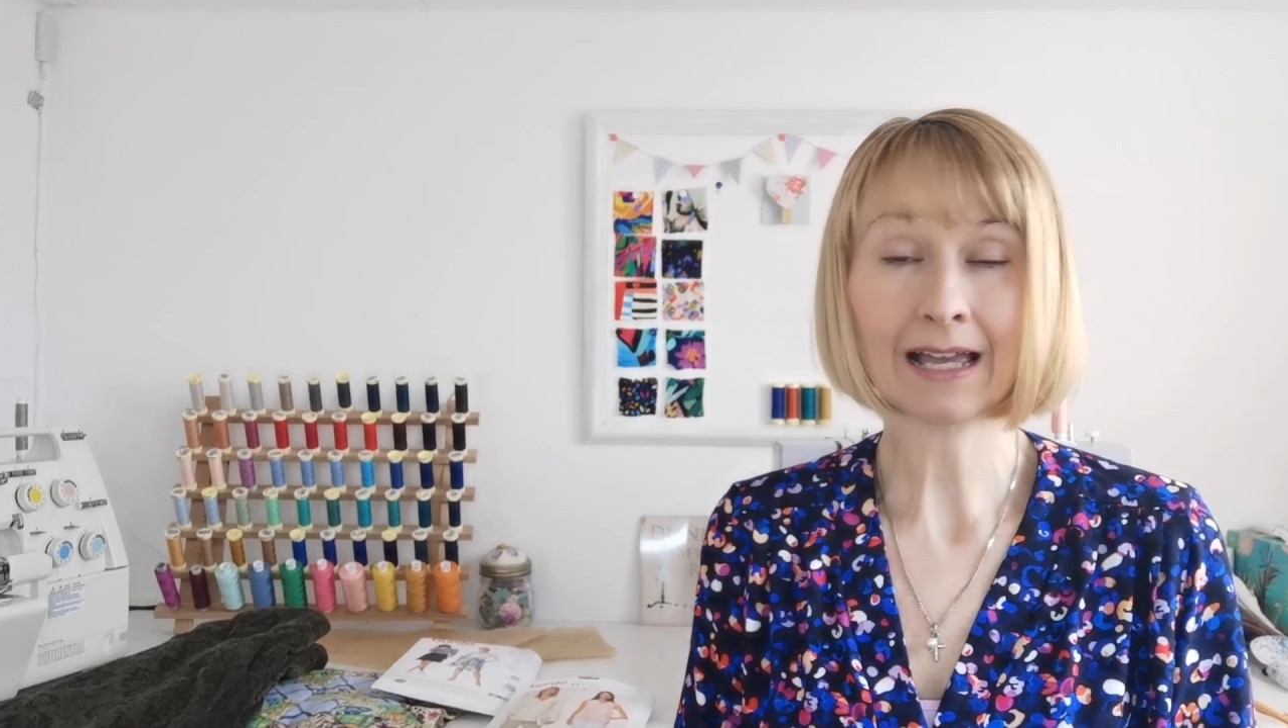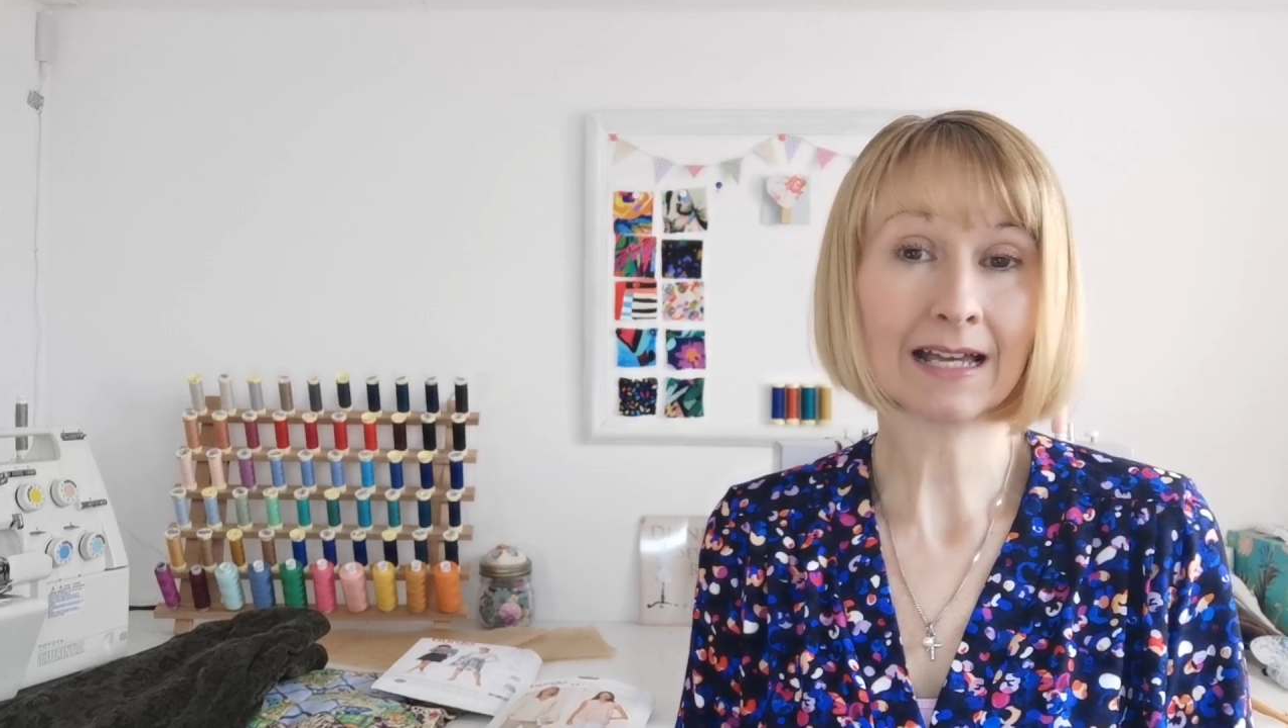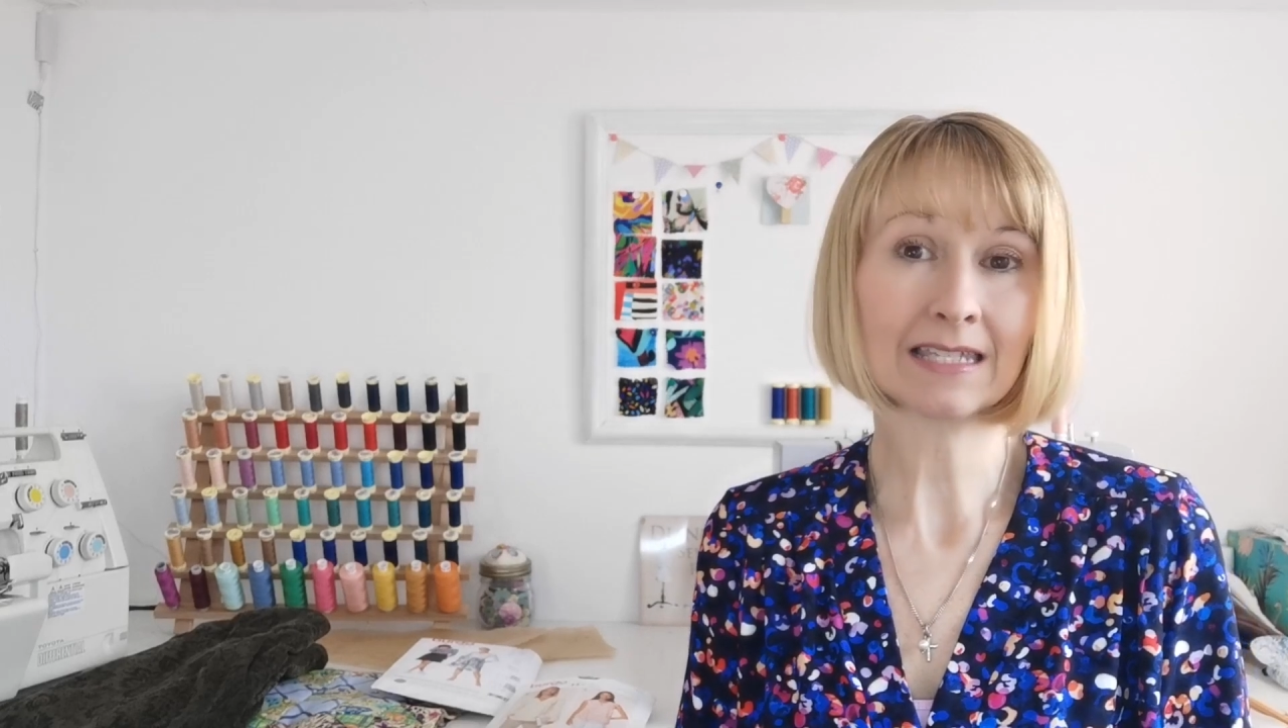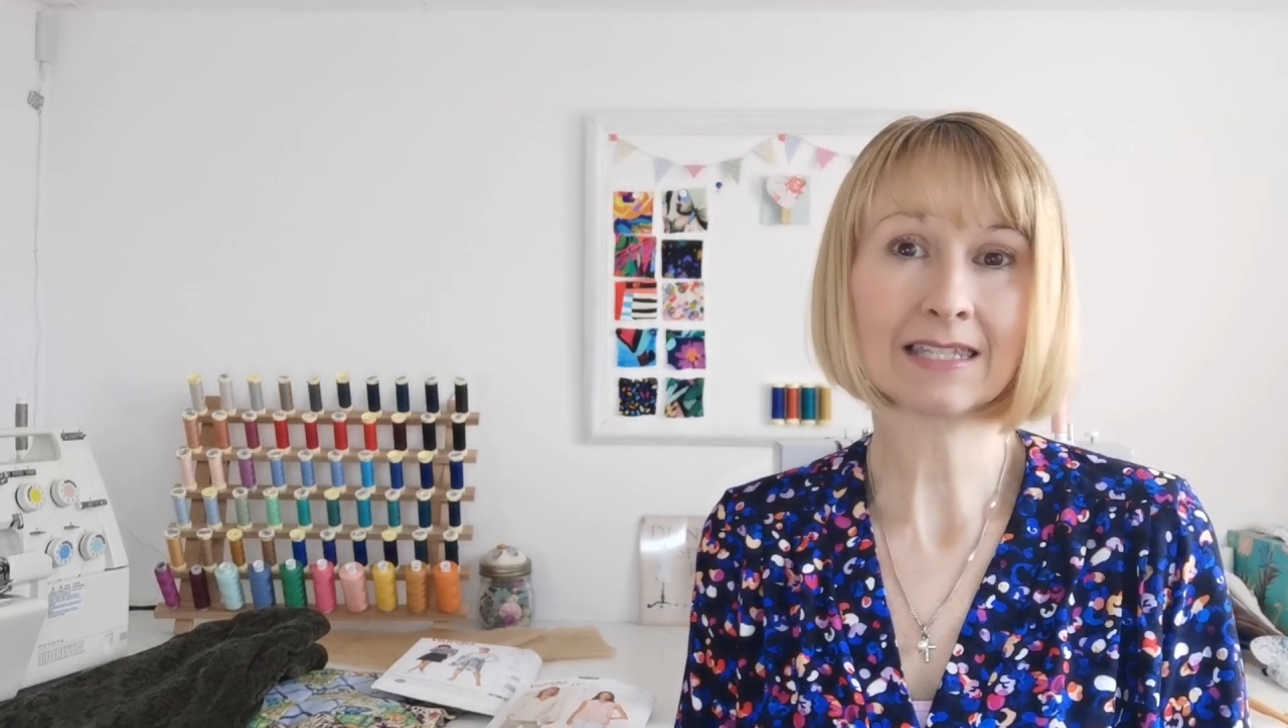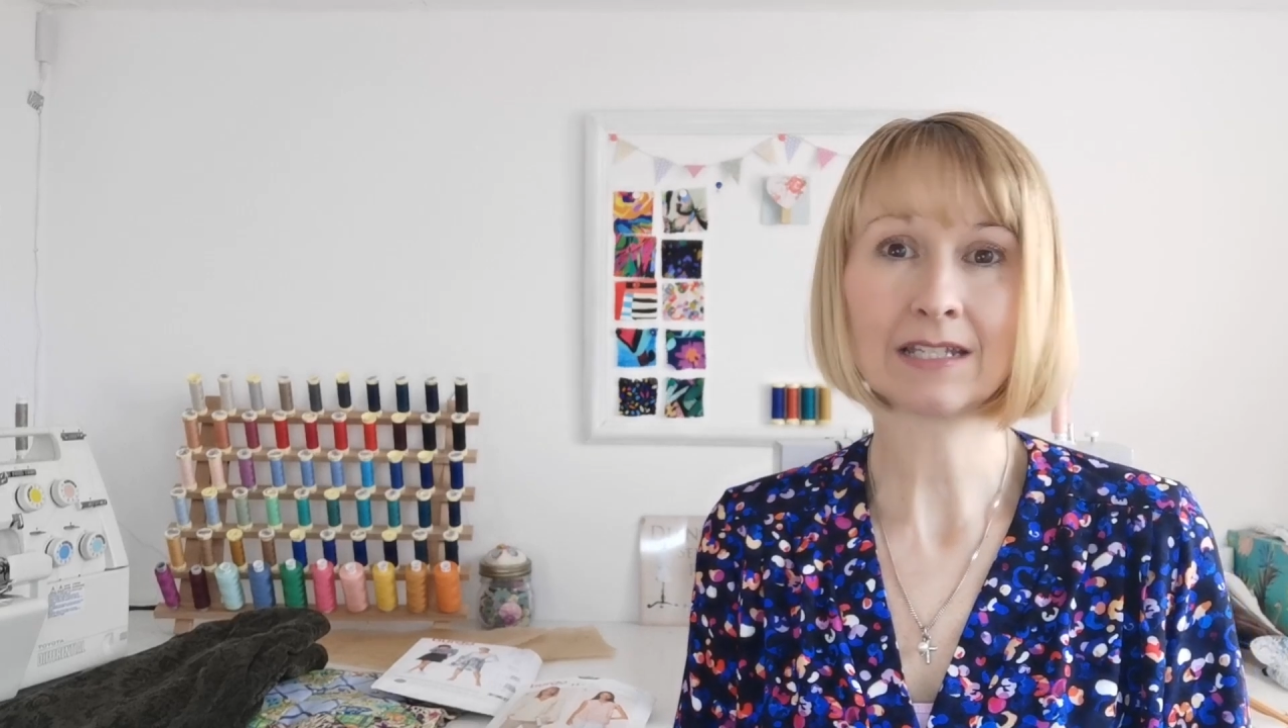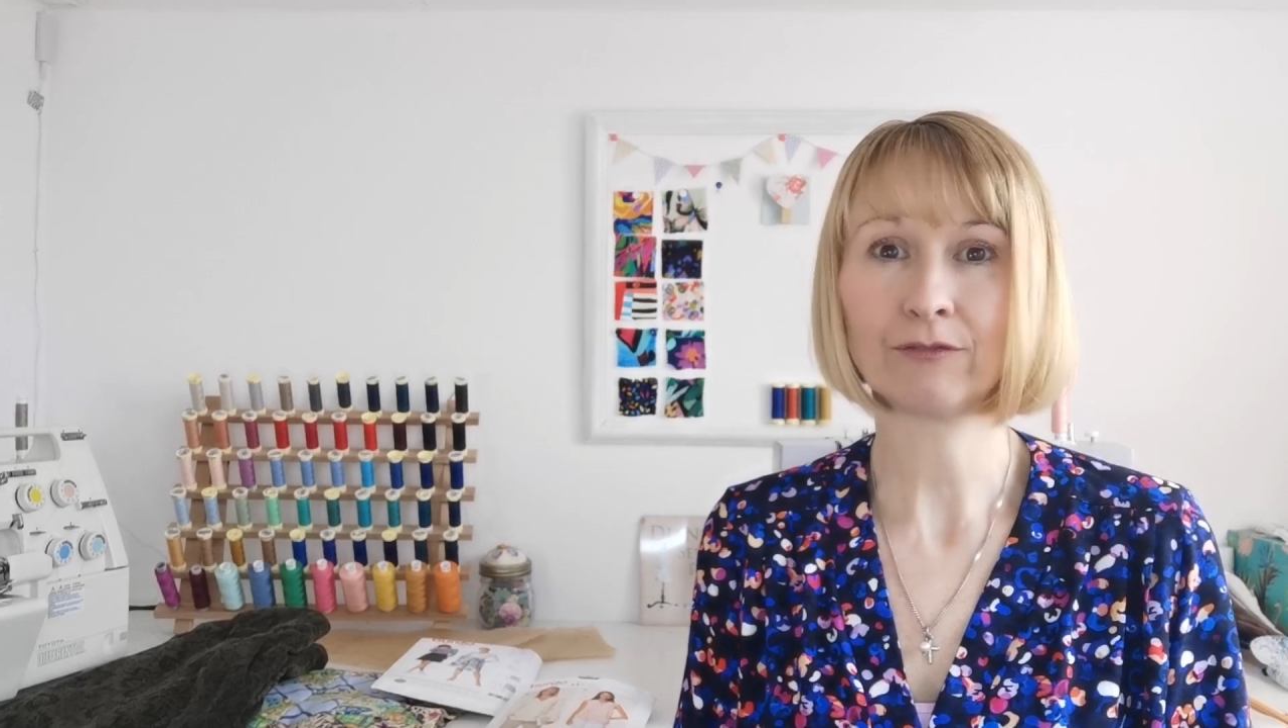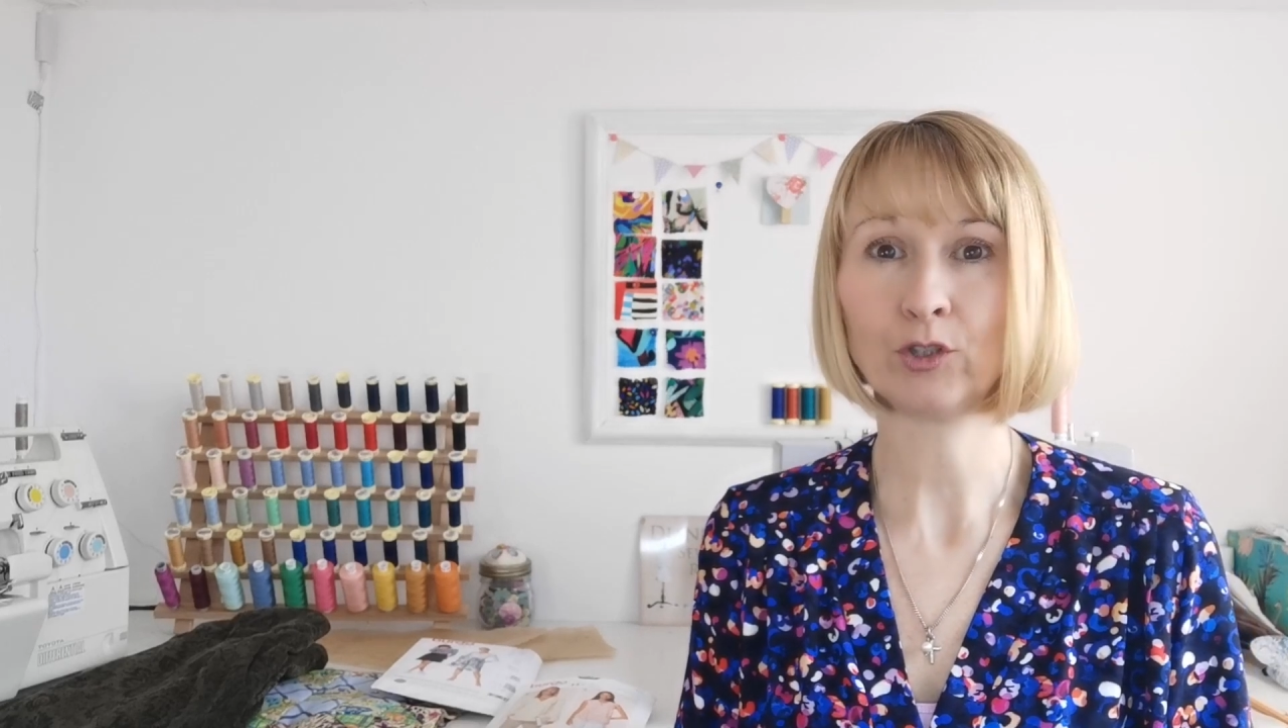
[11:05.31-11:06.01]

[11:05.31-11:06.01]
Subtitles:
as I said, a